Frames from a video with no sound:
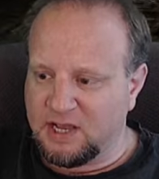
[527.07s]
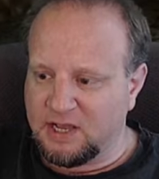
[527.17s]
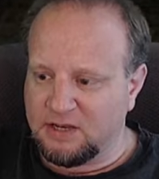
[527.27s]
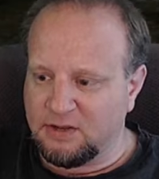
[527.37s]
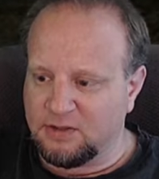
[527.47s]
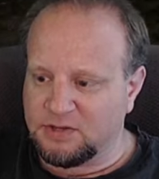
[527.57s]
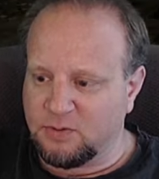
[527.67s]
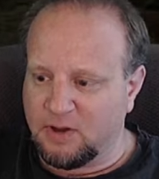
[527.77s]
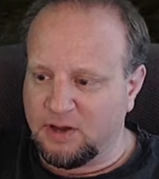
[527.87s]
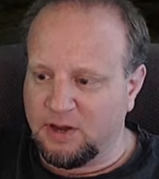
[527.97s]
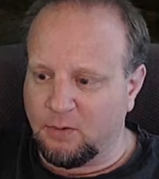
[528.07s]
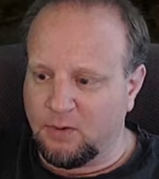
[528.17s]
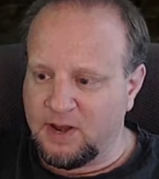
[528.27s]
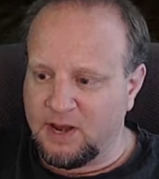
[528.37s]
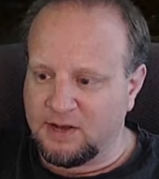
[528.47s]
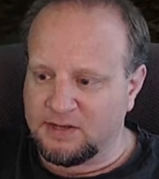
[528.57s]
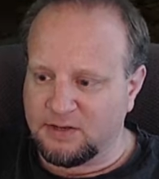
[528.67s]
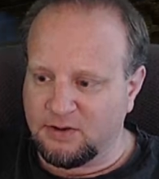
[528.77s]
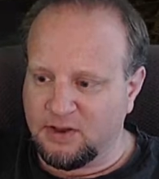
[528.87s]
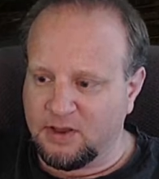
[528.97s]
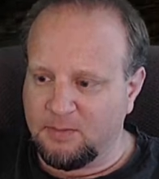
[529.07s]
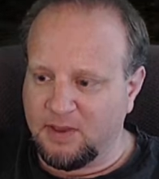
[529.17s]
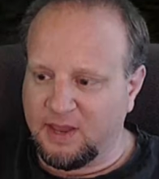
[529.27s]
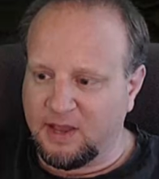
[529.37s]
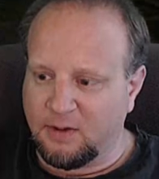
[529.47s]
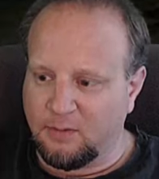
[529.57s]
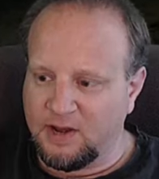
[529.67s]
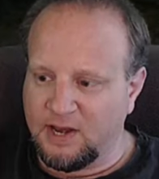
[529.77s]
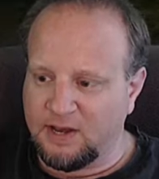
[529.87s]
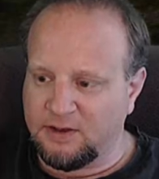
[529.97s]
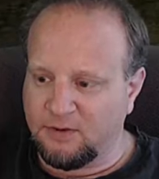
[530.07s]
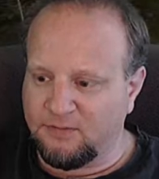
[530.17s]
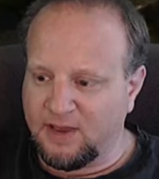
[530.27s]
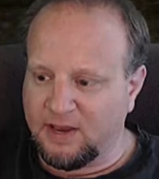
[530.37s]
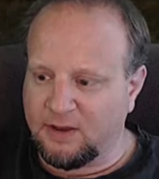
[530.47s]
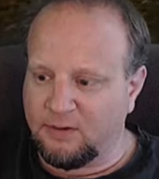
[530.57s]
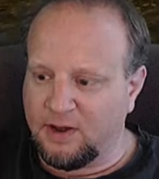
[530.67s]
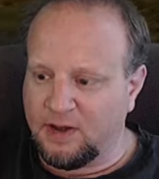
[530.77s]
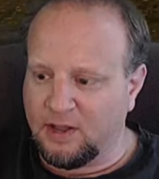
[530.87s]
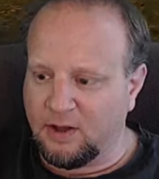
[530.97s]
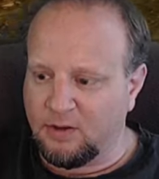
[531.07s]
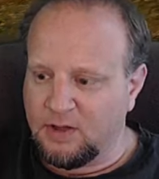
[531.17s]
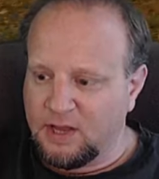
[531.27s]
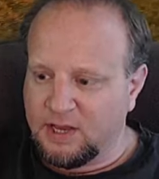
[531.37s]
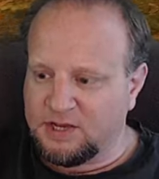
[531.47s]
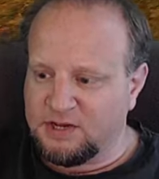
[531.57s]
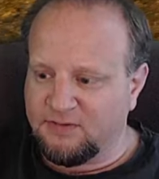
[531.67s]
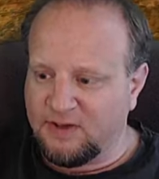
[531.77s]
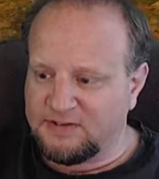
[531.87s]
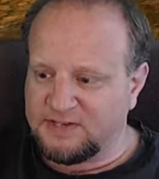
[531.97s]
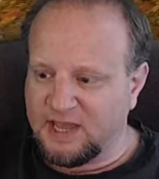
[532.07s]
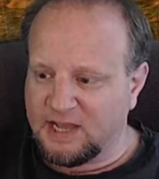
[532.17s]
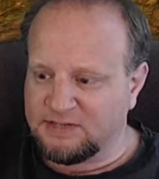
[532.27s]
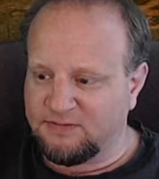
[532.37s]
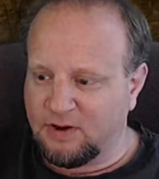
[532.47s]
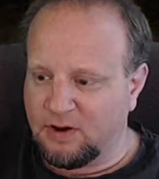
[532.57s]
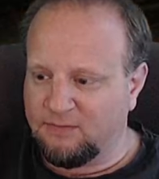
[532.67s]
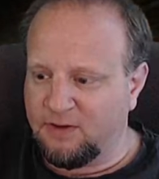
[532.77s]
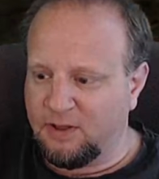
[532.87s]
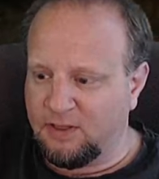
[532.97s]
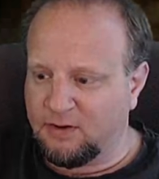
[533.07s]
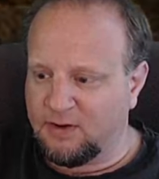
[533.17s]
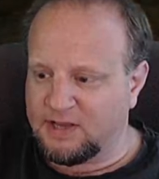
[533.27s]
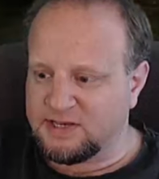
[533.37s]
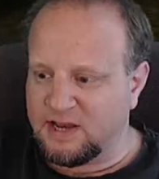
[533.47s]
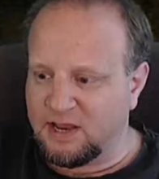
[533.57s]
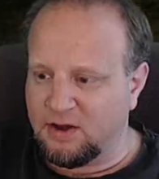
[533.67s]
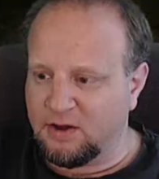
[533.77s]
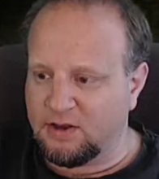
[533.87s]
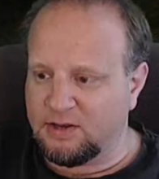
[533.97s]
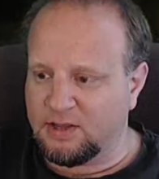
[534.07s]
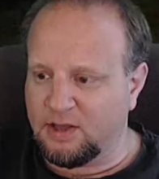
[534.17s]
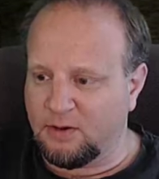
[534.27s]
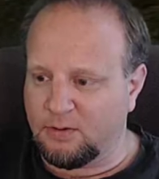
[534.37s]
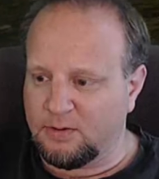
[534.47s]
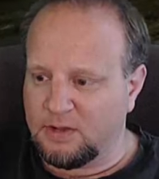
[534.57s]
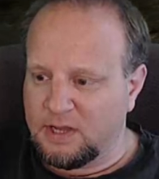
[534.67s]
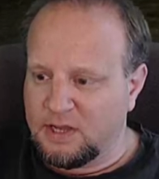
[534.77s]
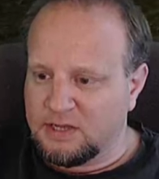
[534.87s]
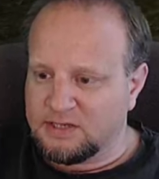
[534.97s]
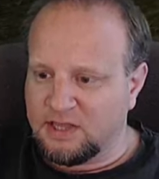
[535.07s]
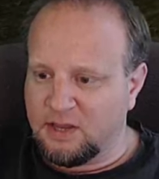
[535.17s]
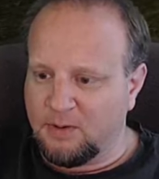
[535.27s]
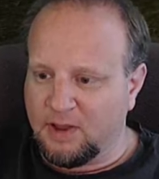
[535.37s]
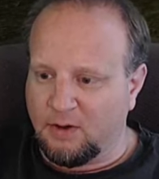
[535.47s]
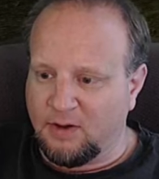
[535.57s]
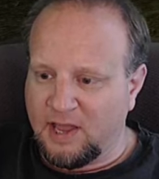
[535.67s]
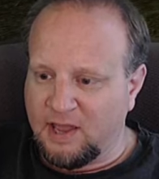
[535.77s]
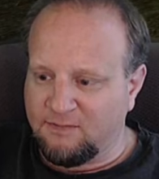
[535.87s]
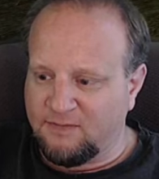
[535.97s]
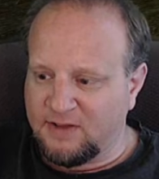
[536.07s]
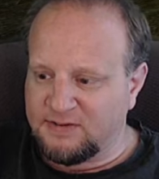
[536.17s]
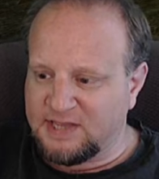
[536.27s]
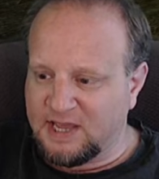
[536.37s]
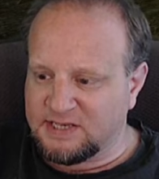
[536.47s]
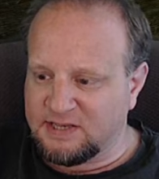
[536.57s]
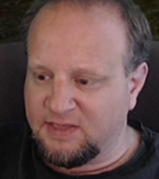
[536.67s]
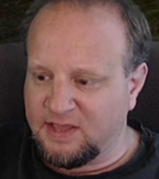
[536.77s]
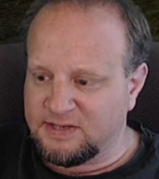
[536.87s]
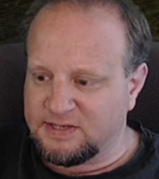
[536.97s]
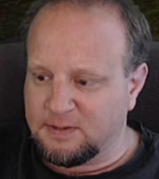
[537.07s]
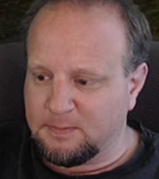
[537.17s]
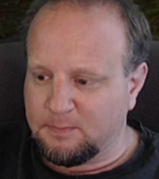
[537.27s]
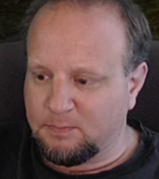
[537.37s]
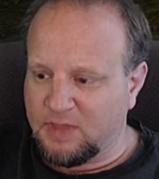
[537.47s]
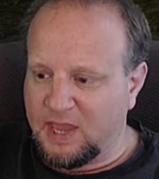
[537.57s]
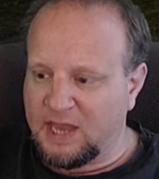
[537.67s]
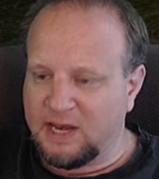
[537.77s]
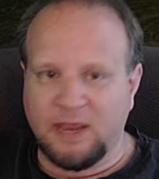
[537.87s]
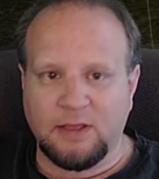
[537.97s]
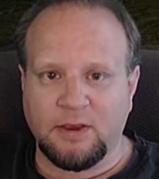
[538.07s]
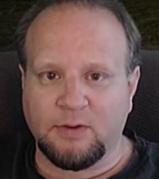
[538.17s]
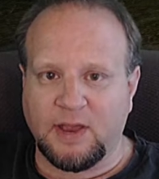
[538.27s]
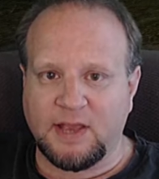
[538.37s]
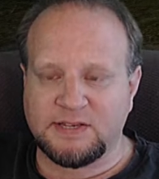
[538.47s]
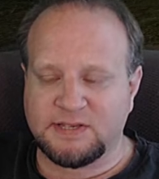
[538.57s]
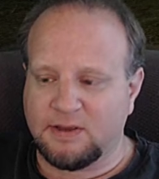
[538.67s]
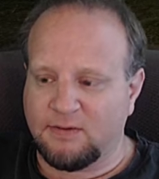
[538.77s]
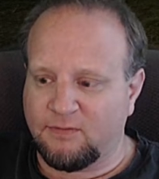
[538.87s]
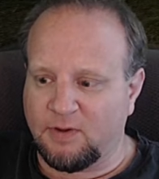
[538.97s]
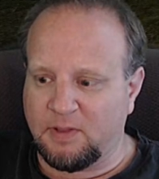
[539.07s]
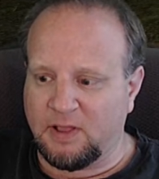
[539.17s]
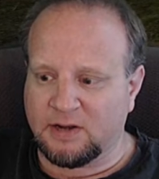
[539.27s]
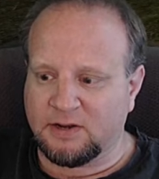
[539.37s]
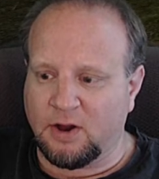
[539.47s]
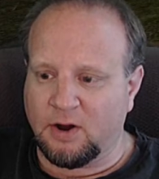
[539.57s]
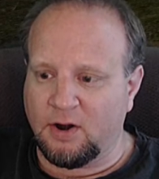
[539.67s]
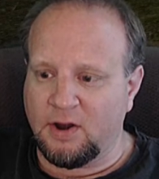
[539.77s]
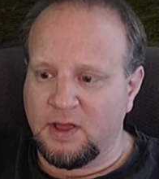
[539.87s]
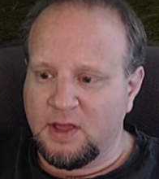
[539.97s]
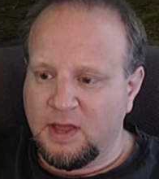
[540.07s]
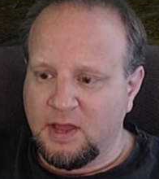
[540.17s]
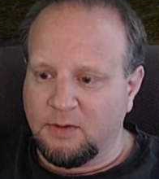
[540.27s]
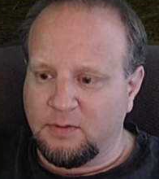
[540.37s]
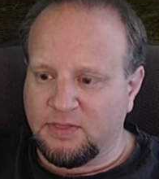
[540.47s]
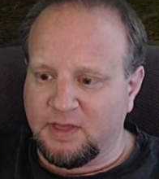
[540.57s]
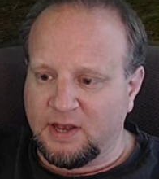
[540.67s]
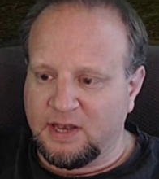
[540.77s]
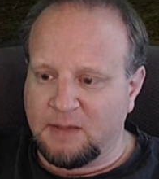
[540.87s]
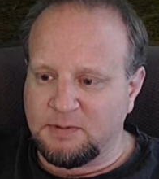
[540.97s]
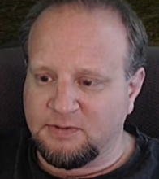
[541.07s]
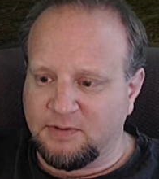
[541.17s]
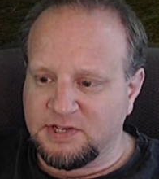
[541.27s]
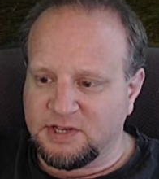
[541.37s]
do this while you're running. So you can be running into a fight, getting ready to go, get your 5 stacks, fire off your healing grace, and now you're good to go. So there we go. I have 5 stacks of these and a healing grace from a locked card with a damage avoidance of